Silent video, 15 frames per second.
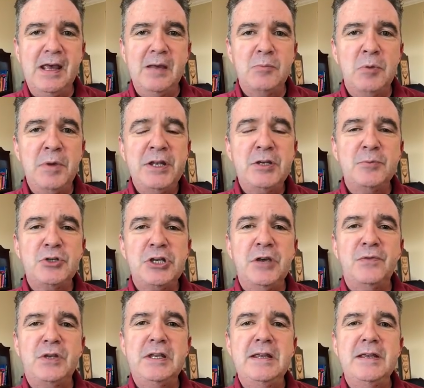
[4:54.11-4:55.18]
Momentum
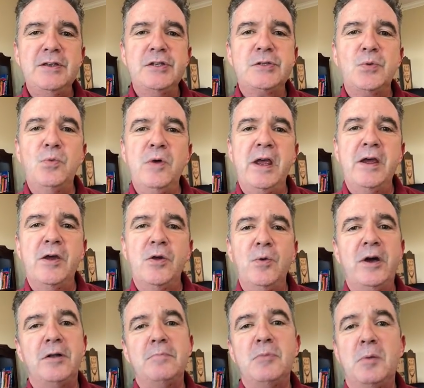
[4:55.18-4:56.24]
shift is where,
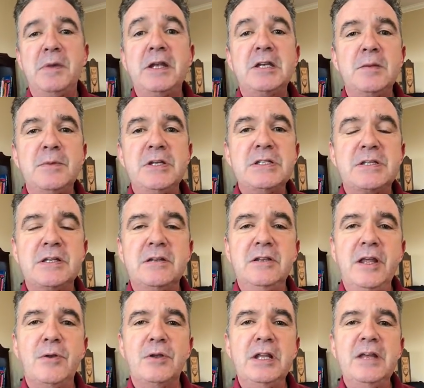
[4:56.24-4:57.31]
well, momentum is
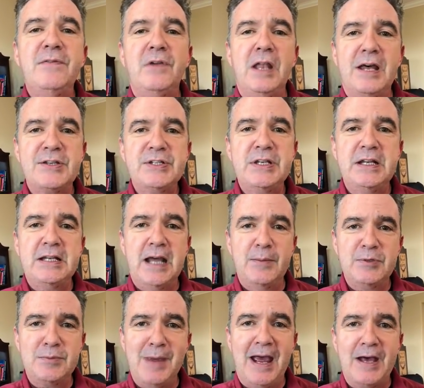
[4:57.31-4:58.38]
literally velocity
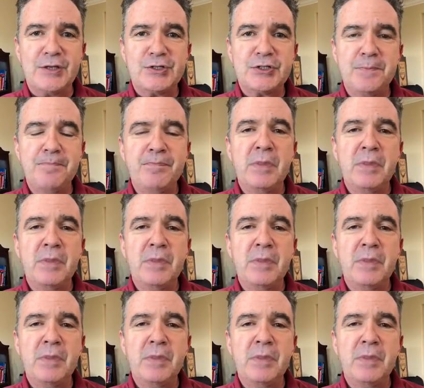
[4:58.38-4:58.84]
times mass.